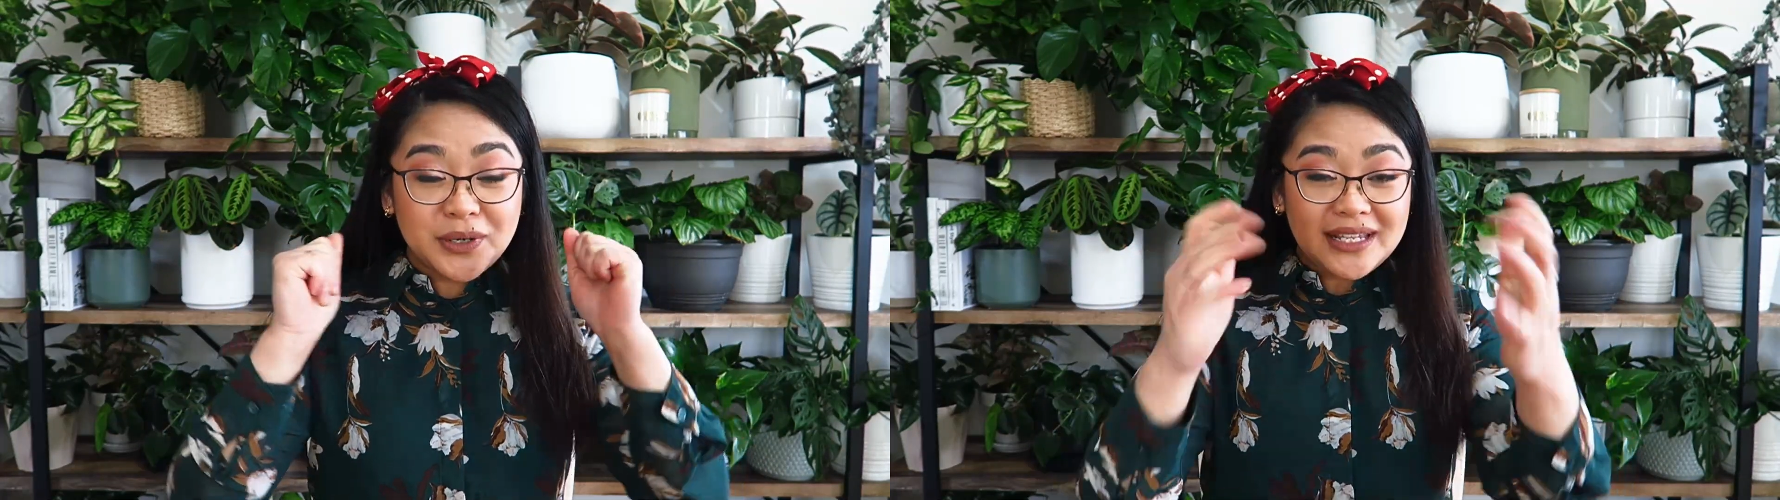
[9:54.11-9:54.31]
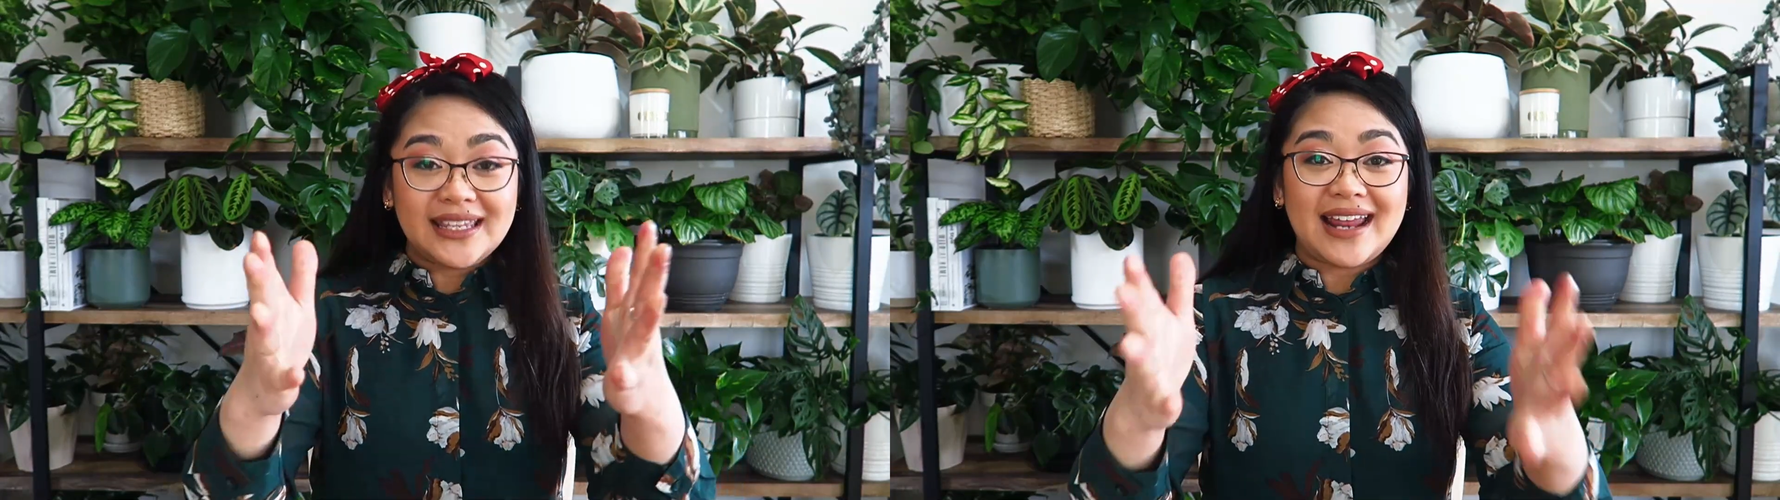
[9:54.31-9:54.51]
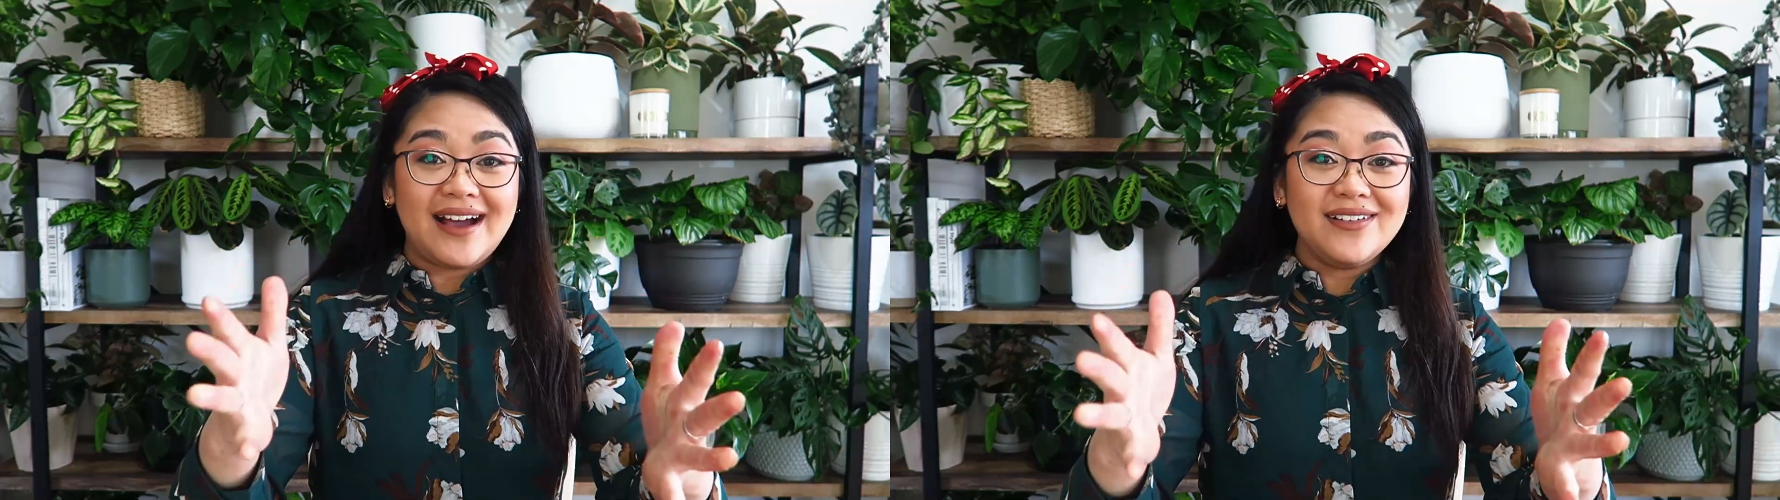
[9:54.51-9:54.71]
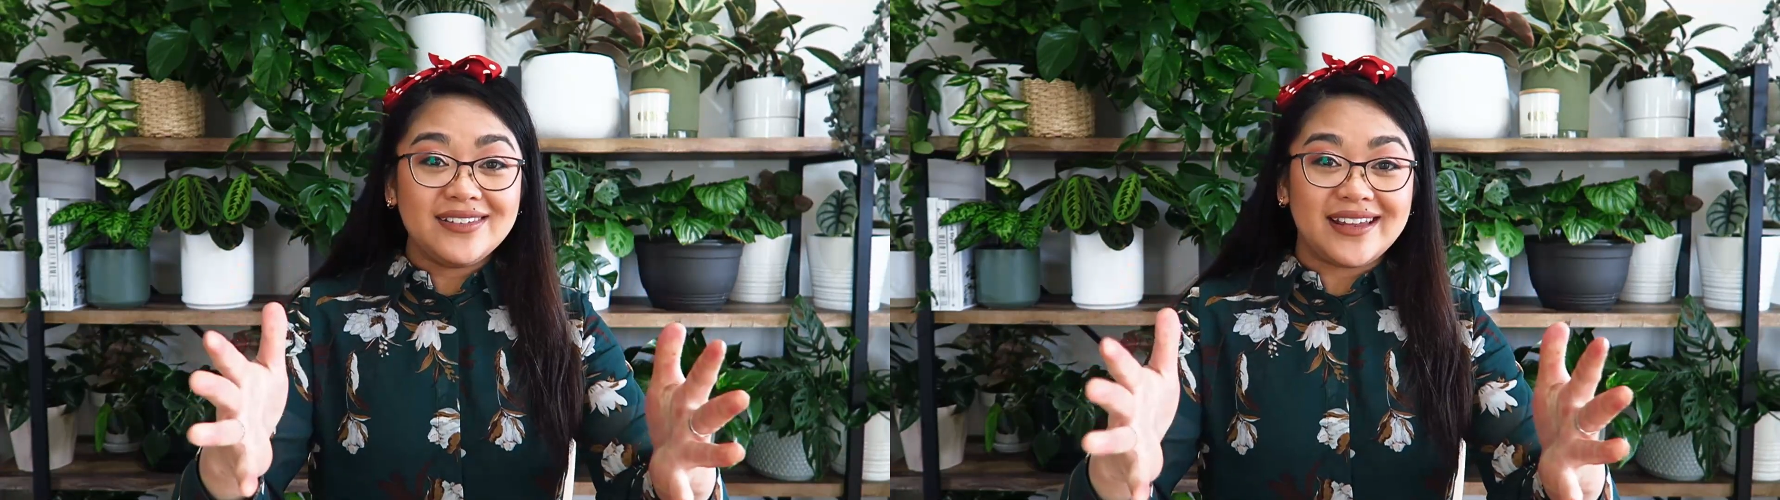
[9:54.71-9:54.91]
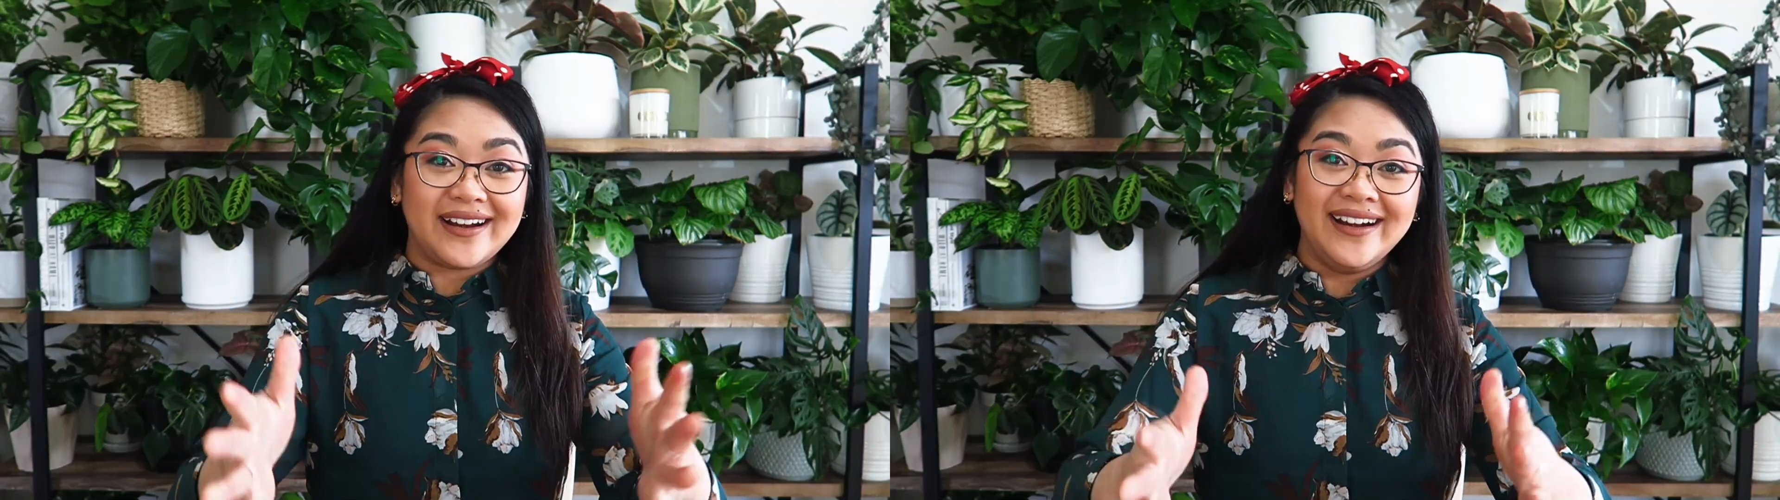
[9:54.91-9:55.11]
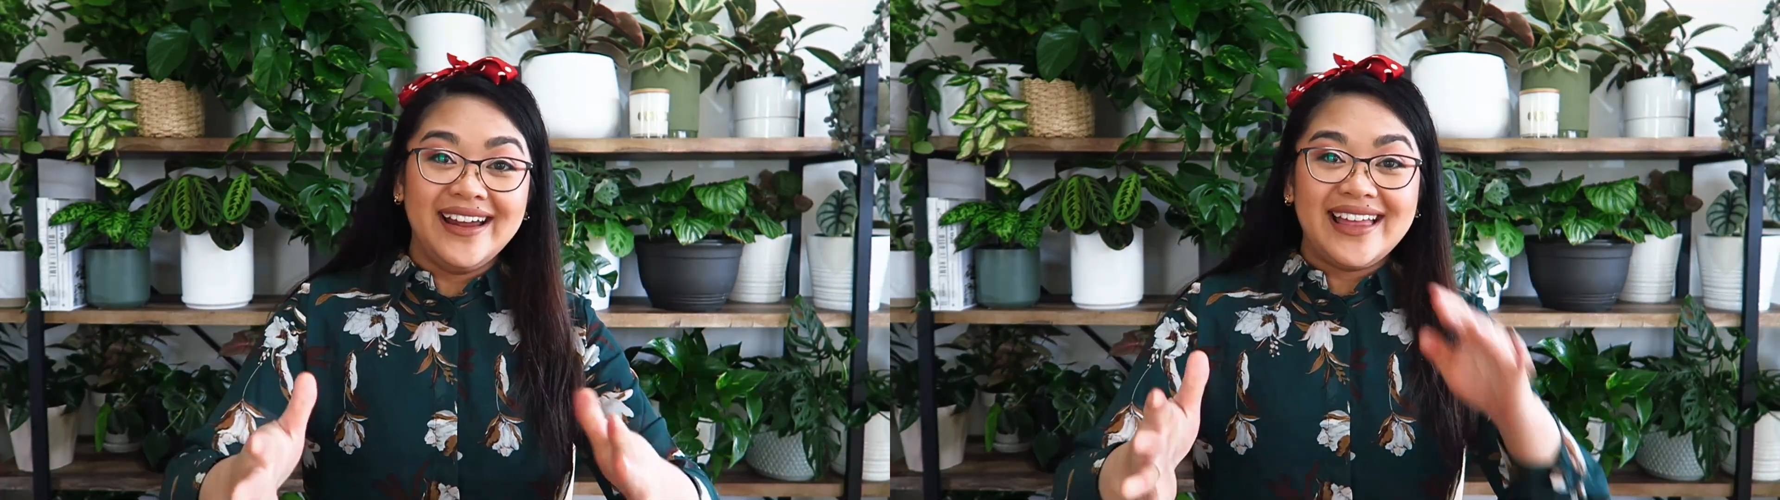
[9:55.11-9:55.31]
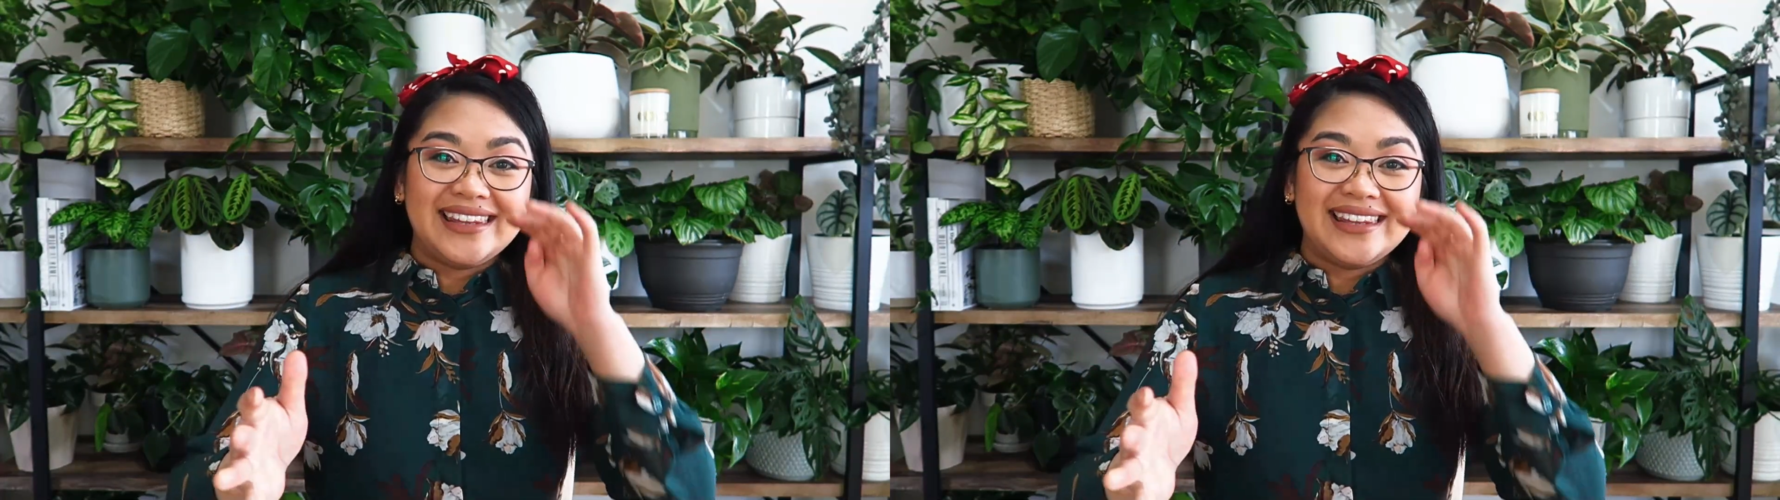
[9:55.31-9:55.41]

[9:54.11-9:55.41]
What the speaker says: putting it out there